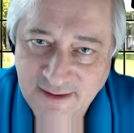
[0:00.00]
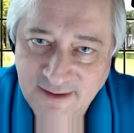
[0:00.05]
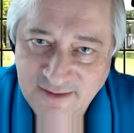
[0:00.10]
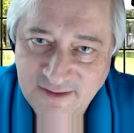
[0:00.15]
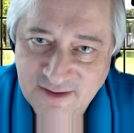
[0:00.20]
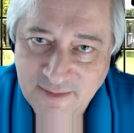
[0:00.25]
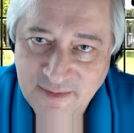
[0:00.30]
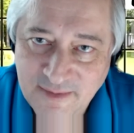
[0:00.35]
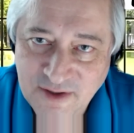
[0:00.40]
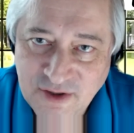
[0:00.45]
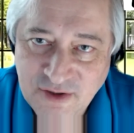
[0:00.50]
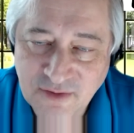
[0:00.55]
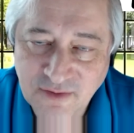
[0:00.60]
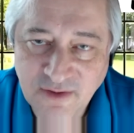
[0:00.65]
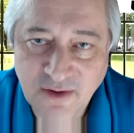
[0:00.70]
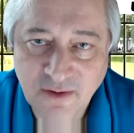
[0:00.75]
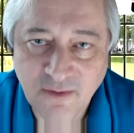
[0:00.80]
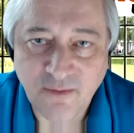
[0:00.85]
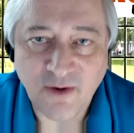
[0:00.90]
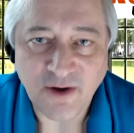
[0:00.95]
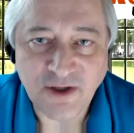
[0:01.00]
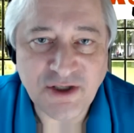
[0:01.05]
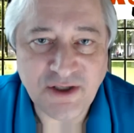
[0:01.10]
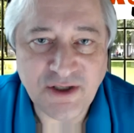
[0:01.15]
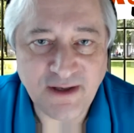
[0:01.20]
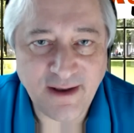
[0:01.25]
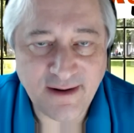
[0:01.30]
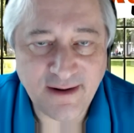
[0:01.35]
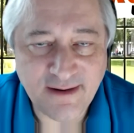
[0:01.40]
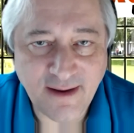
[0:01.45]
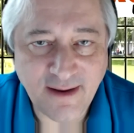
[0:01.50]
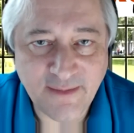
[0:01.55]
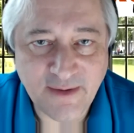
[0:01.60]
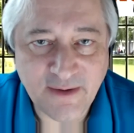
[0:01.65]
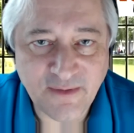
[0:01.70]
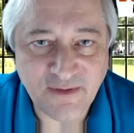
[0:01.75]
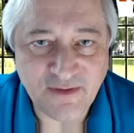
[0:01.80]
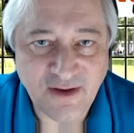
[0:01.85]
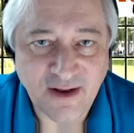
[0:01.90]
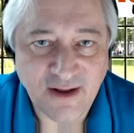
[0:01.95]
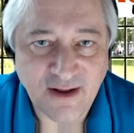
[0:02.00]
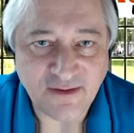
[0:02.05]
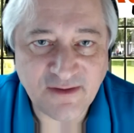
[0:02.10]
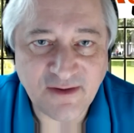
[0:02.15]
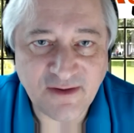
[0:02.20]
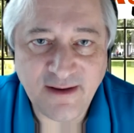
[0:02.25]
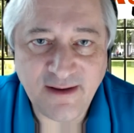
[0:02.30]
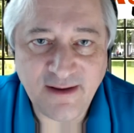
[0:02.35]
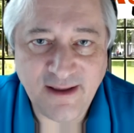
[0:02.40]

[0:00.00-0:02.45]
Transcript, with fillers: So be sure you're watching outcome and results.